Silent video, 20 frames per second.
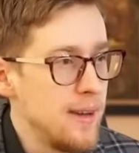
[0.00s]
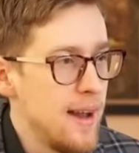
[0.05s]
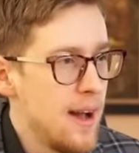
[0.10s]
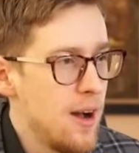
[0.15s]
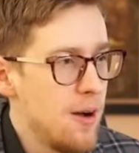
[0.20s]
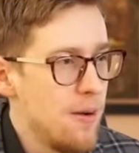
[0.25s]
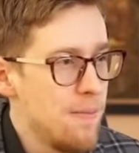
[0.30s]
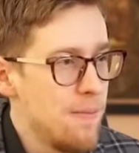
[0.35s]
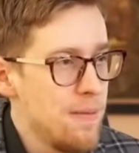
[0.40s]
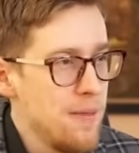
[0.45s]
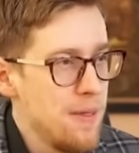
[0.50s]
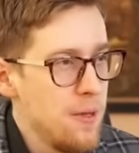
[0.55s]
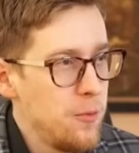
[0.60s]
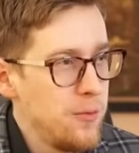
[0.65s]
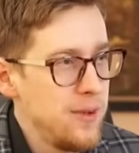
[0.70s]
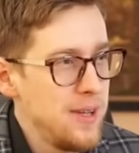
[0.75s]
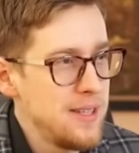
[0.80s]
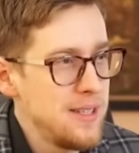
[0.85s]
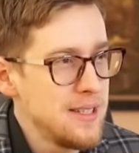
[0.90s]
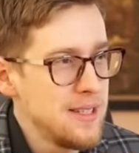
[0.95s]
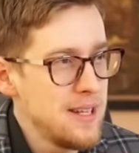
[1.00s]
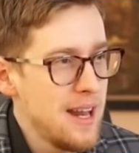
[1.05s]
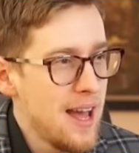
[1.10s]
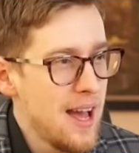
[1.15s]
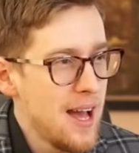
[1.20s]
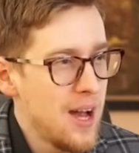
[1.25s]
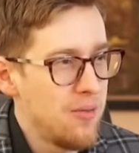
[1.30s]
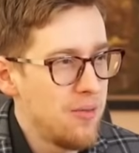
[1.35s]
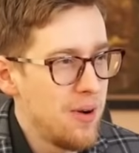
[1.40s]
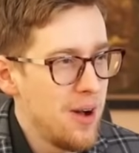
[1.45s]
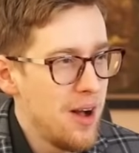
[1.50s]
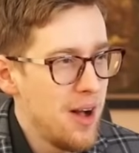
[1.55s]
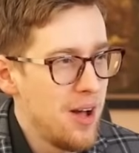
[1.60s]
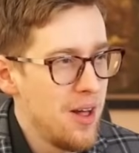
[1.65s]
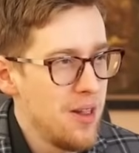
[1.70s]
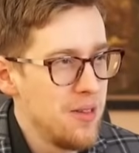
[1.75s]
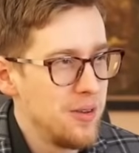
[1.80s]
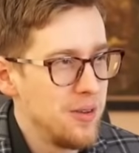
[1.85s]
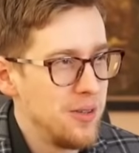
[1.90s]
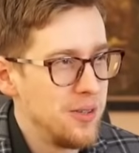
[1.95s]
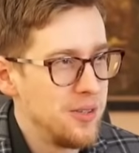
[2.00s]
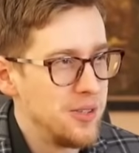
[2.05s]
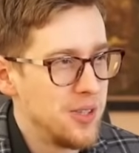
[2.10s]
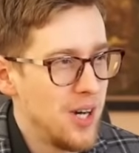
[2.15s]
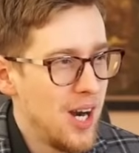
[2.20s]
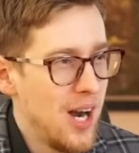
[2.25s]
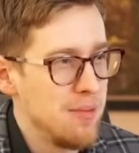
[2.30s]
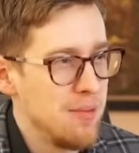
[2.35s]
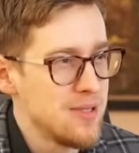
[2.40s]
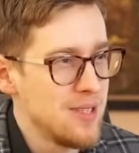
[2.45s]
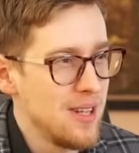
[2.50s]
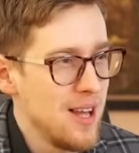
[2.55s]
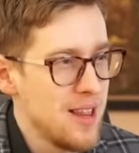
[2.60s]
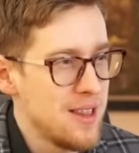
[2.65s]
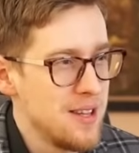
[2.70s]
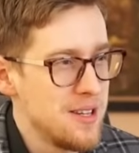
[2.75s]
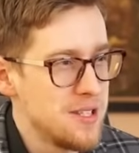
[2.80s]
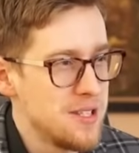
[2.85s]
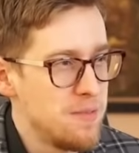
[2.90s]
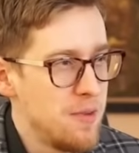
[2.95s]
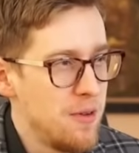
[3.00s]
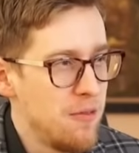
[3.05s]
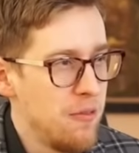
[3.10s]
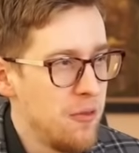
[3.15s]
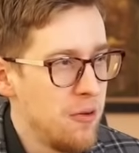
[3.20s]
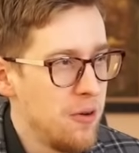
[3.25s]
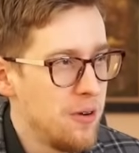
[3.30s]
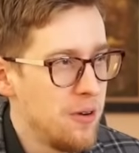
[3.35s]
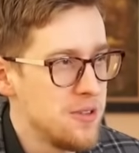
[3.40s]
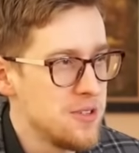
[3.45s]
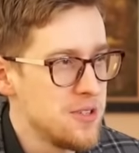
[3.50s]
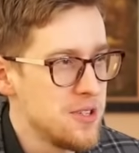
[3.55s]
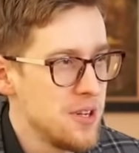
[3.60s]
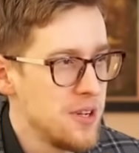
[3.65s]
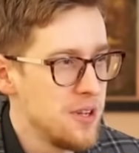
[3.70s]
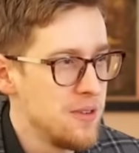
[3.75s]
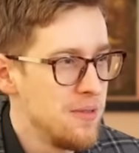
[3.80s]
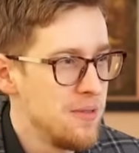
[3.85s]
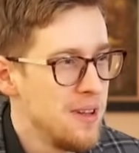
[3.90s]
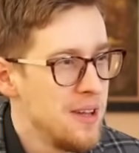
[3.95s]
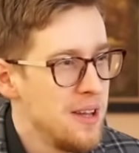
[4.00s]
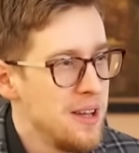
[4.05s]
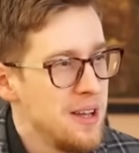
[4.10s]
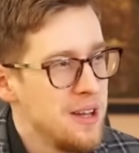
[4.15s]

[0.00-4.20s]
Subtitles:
Now, we did have other drops like this before, so